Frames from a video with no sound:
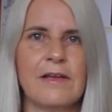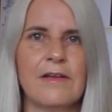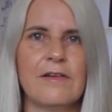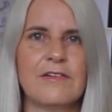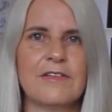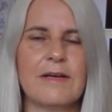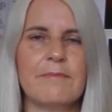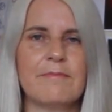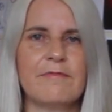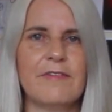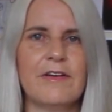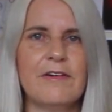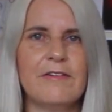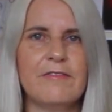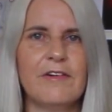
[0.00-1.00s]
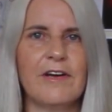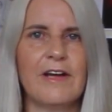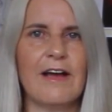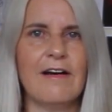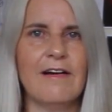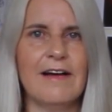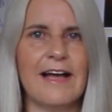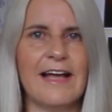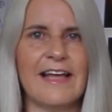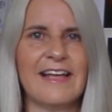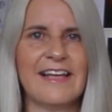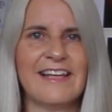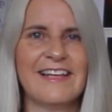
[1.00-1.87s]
you jumped very, very high.